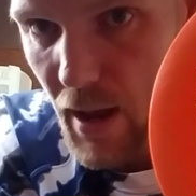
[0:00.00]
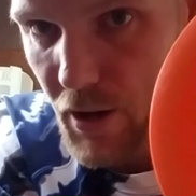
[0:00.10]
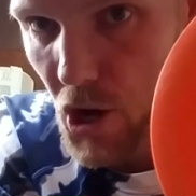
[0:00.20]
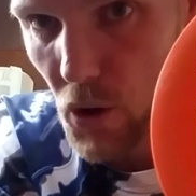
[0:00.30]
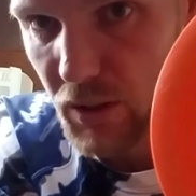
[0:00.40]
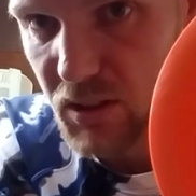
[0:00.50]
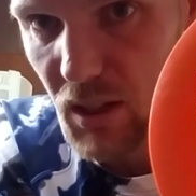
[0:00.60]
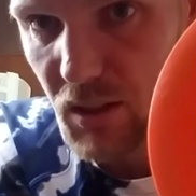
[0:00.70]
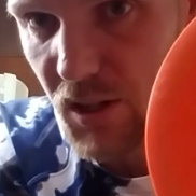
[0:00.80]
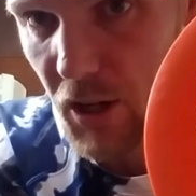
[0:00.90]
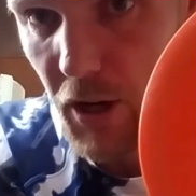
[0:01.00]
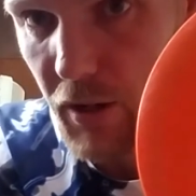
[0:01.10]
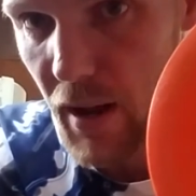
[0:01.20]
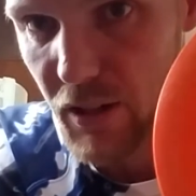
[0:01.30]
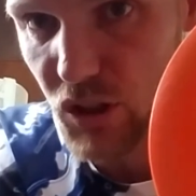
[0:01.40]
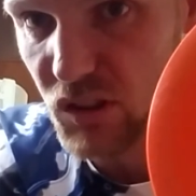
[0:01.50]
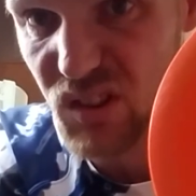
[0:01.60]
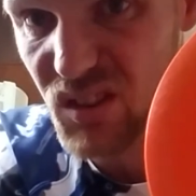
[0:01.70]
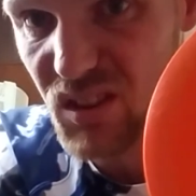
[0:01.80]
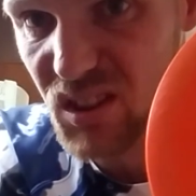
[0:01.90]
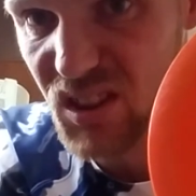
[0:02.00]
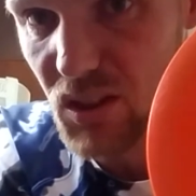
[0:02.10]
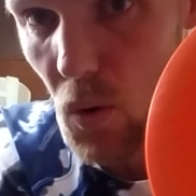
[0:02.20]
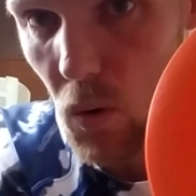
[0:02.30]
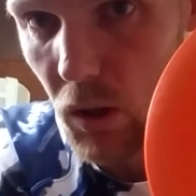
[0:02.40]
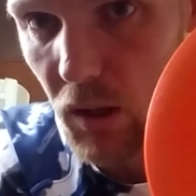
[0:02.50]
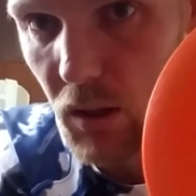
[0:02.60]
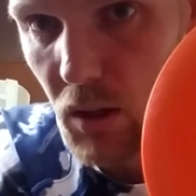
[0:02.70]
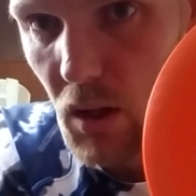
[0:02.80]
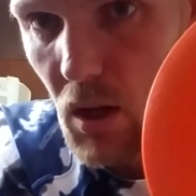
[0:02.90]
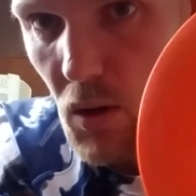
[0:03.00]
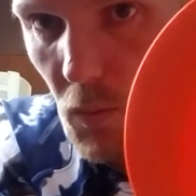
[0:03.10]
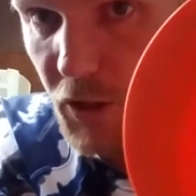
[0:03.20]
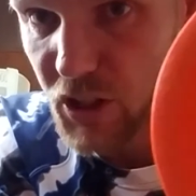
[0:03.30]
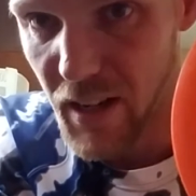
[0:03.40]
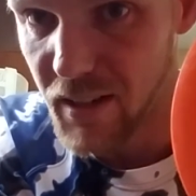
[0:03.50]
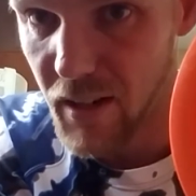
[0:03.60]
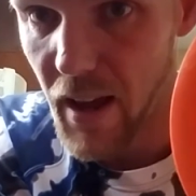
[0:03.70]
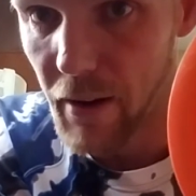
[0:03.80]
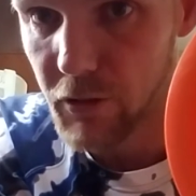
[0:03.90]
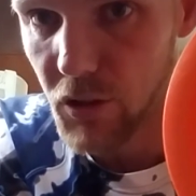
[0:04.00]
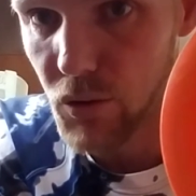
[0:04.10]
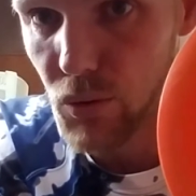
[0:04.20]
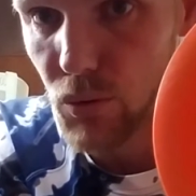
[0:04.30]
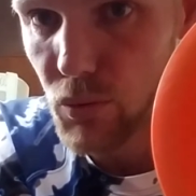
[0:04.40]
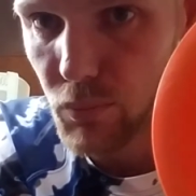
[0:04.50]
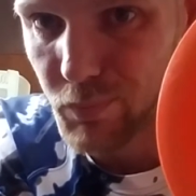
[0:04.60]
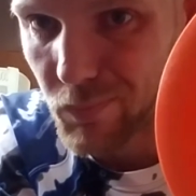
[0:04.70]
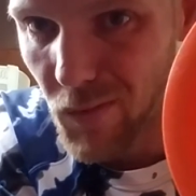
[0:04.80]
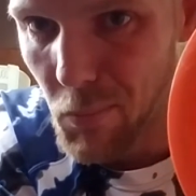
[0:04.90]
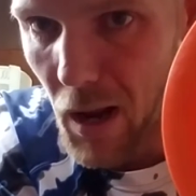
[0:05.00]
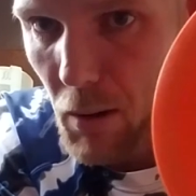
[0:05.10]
and know it's going to turn and just soar. Which I did have to do about